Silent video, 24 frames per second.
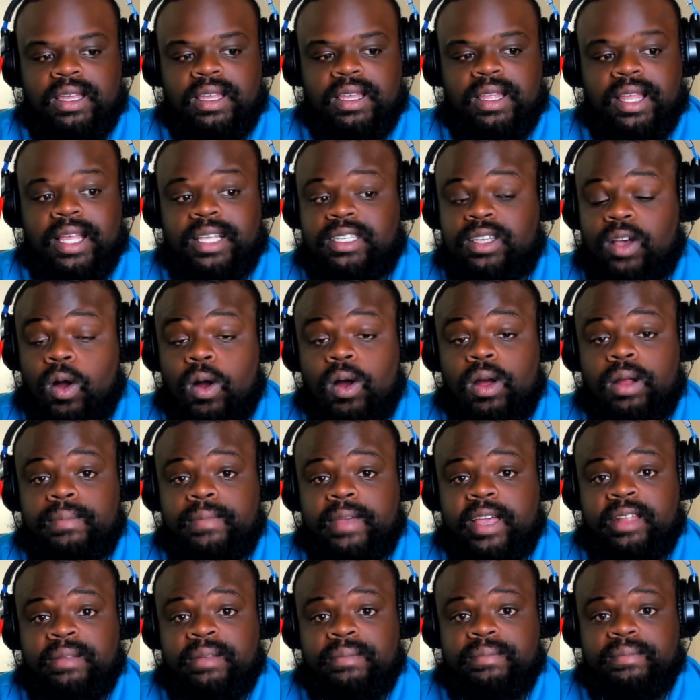That's hard,
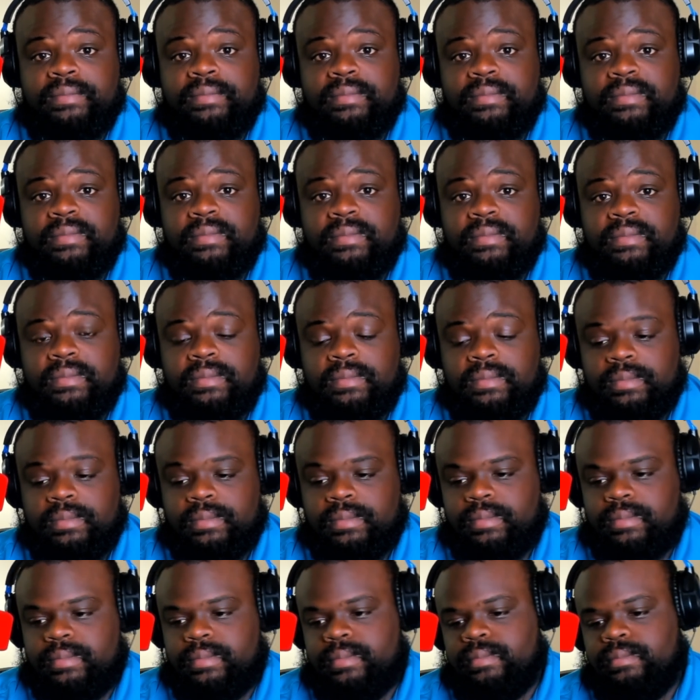man.
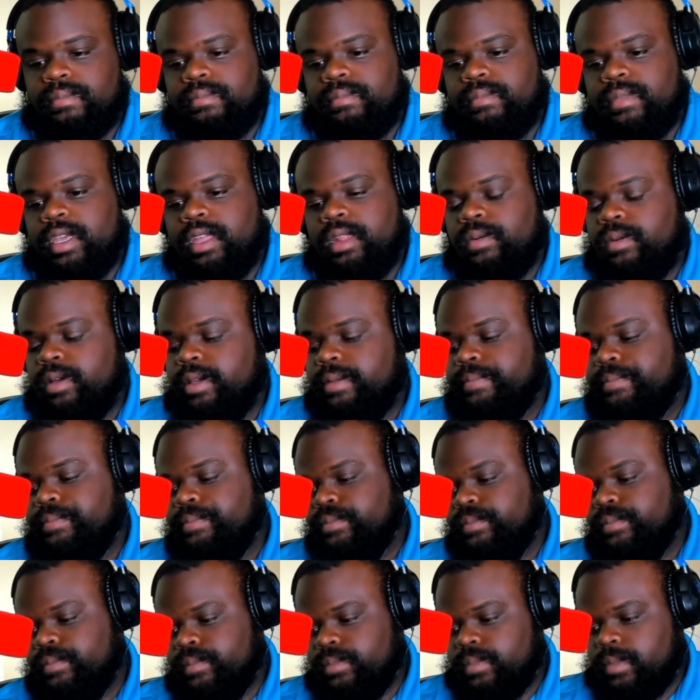Anyway,
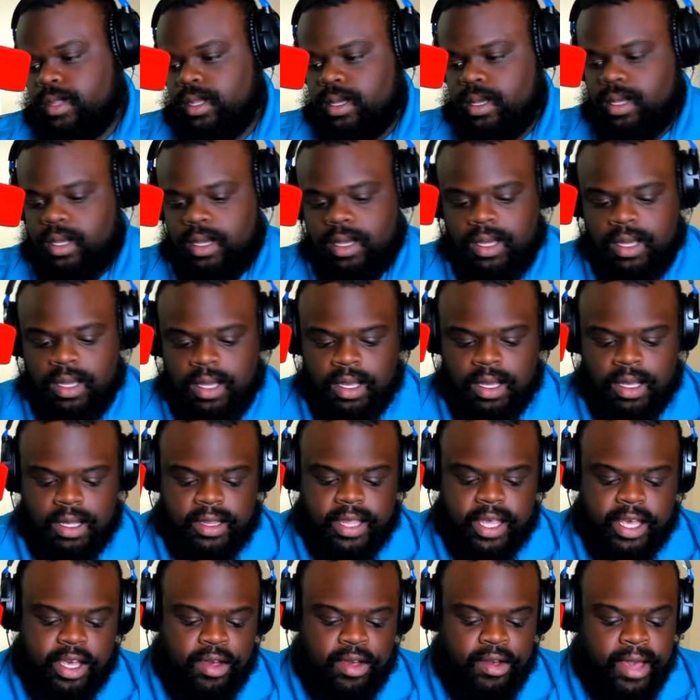
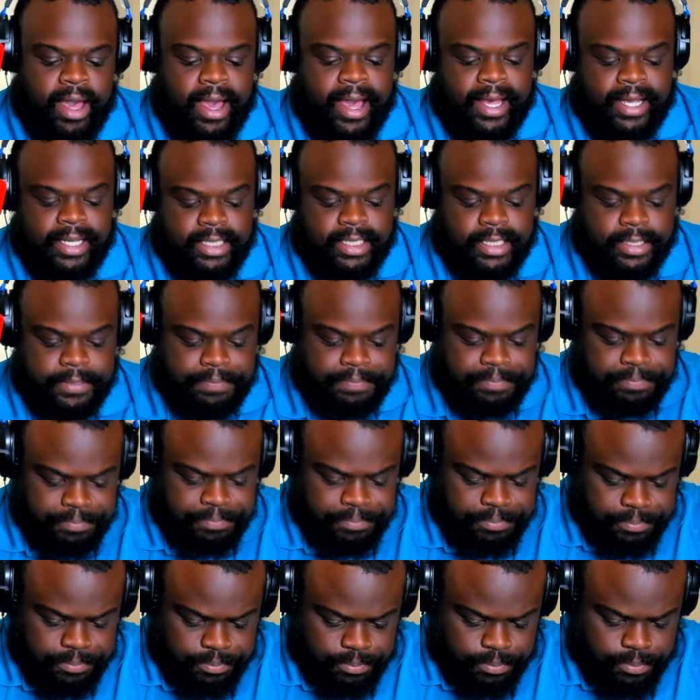thank you guys
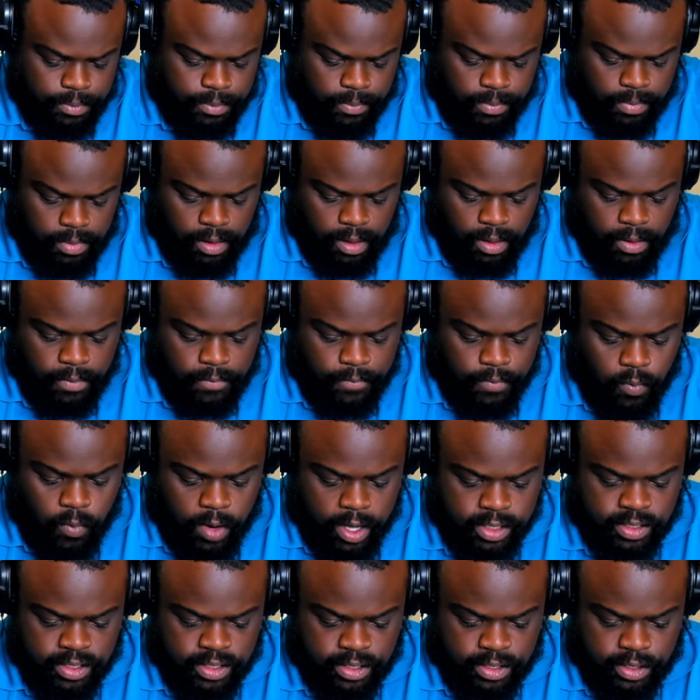for
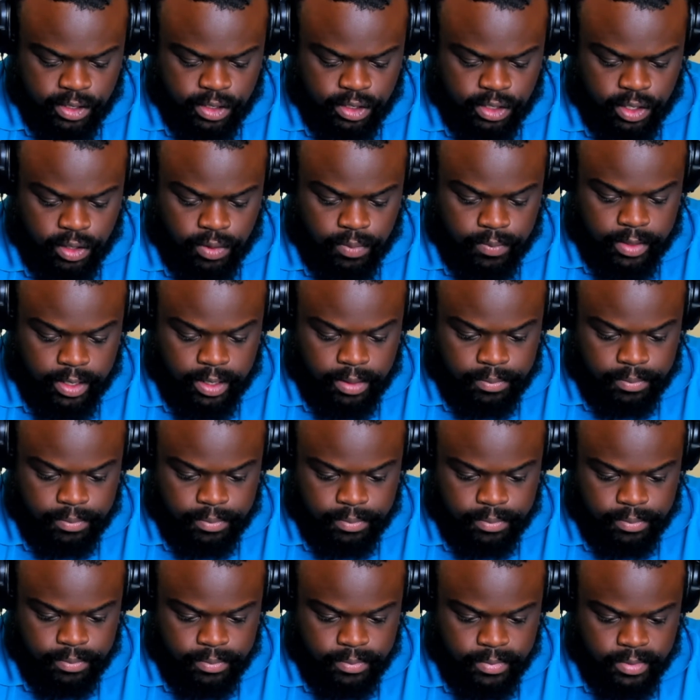watching this show, man.
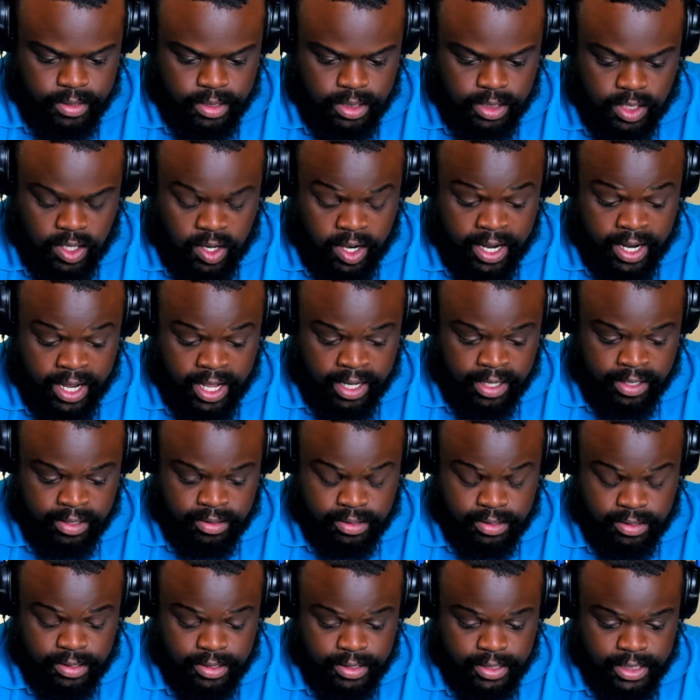Sorry, I got a
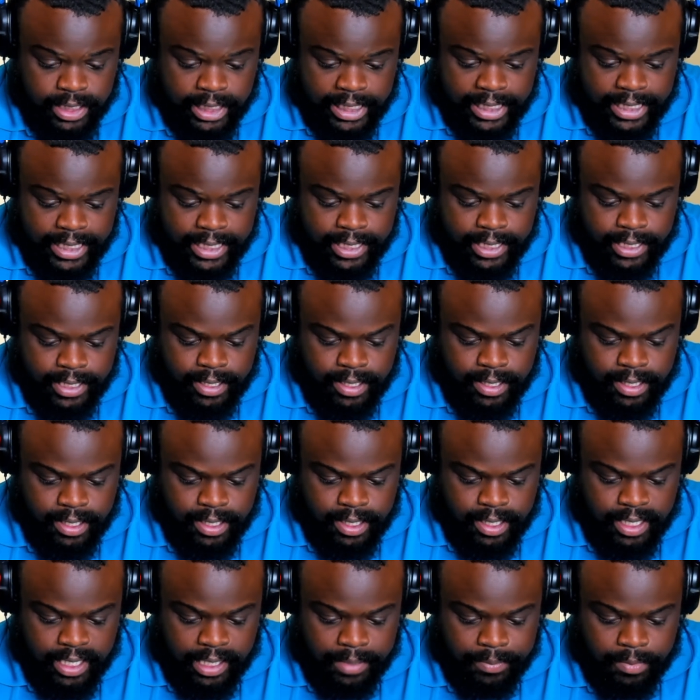little
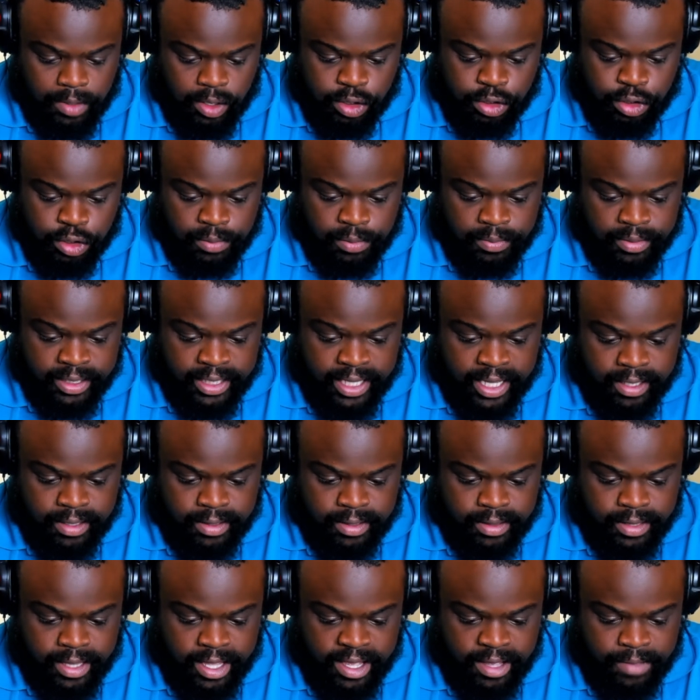emotional, but that,
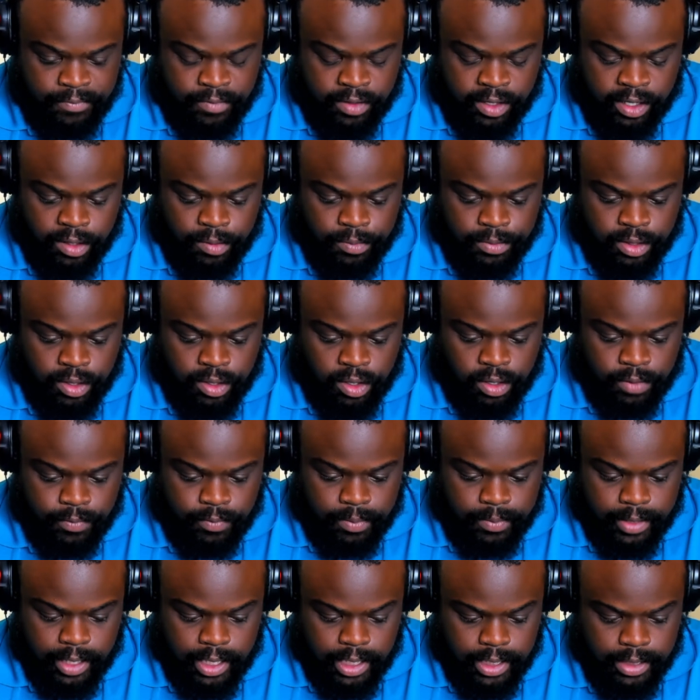that video was hard for
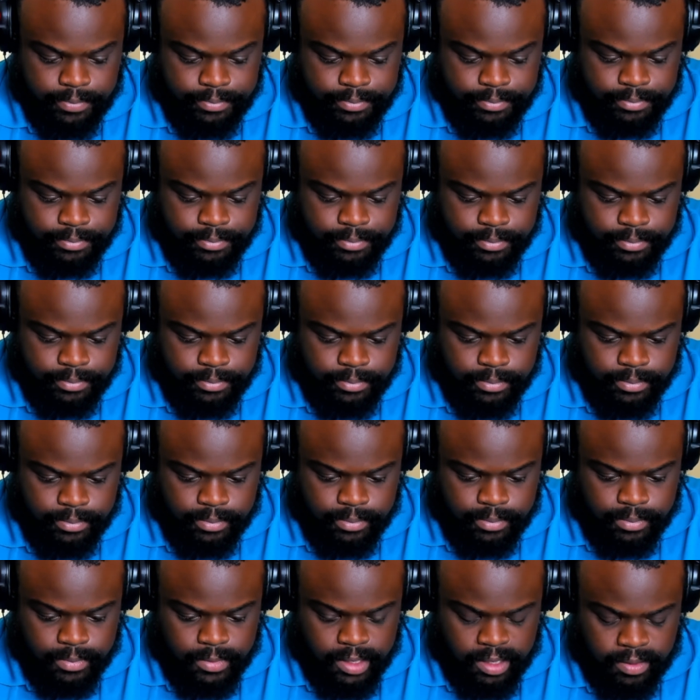me.
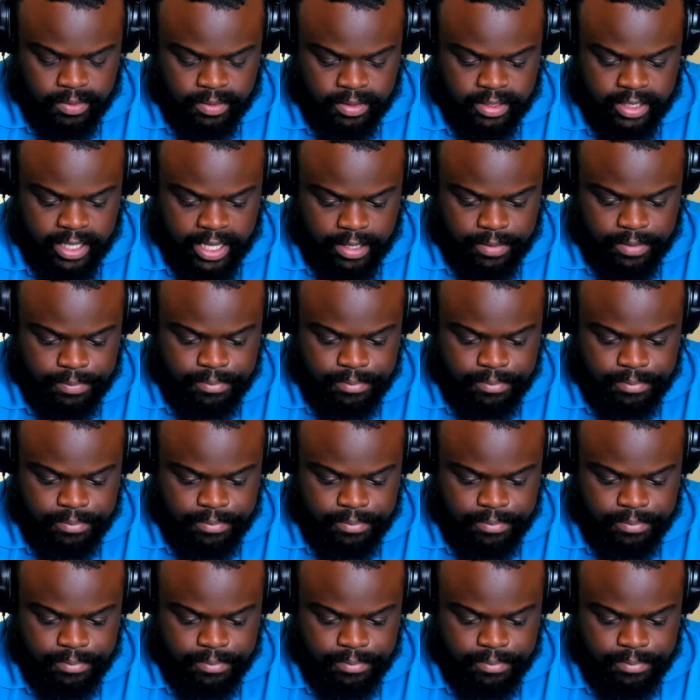It was sad.